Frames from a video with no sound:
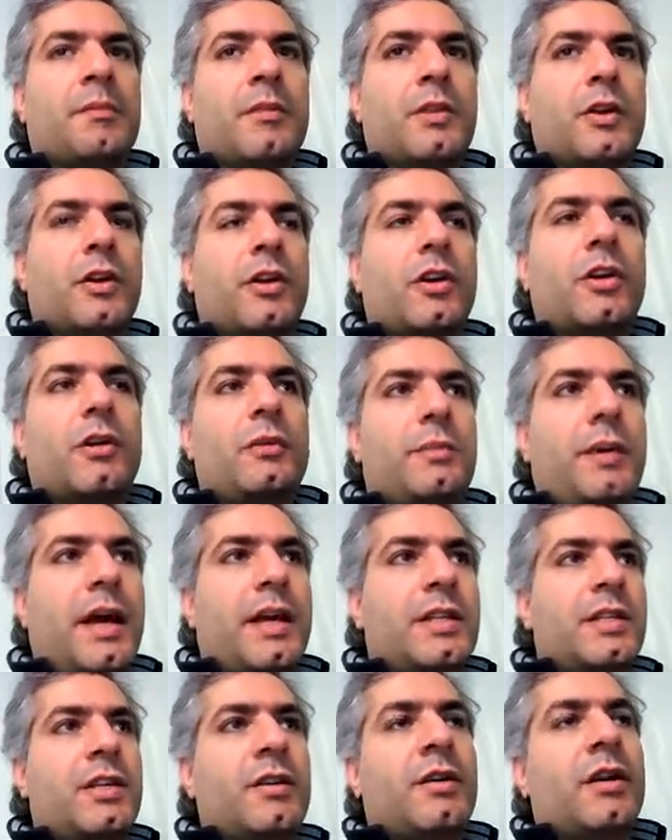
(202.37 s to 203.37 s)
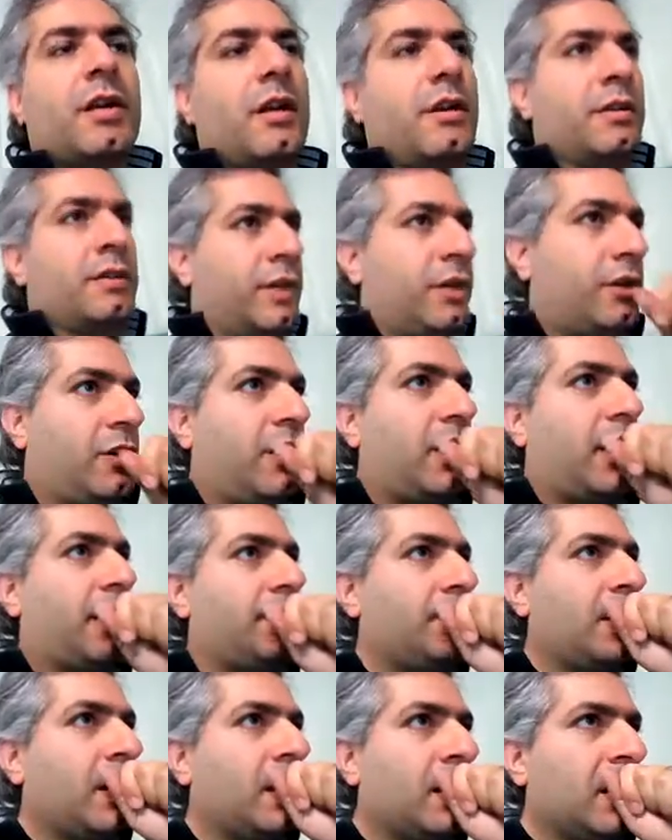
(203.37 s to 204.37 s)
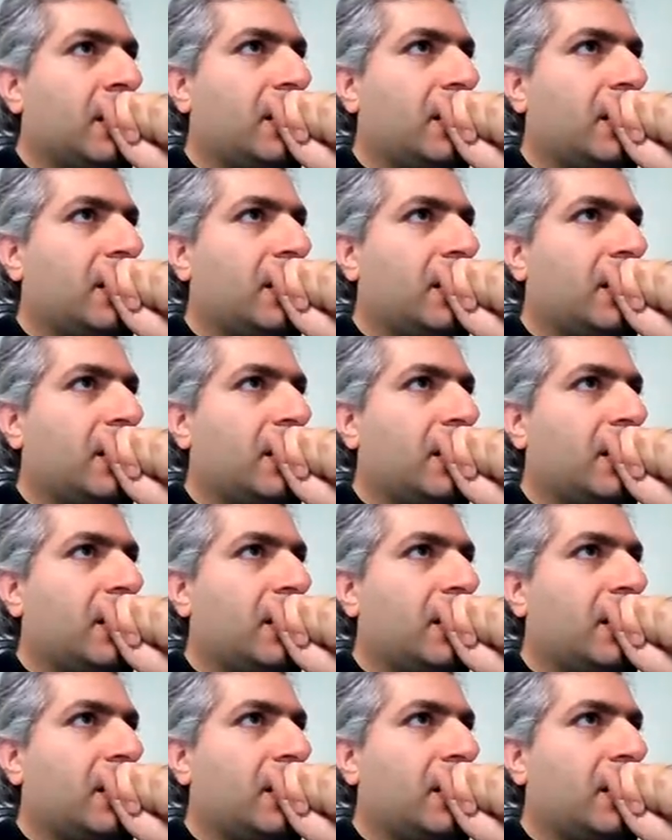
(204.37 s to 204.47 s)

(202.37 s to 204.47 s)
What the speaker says: your good bacteria in your gut